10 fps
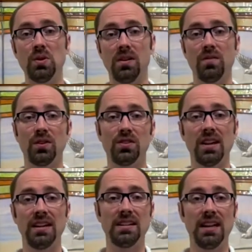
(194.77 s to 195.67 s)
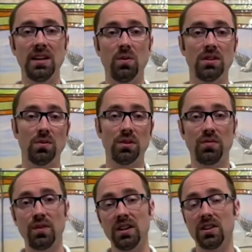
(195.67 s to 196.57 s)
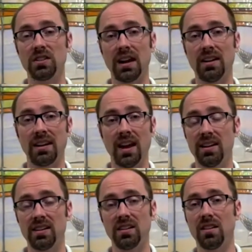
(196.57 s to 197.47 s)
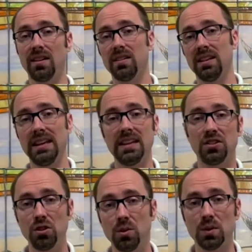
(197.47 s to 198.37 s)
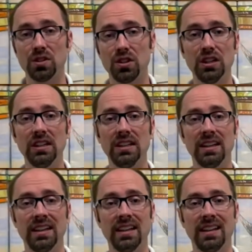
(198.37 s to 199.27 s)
And in verse 19, once it was finished and God had declared that it too was good,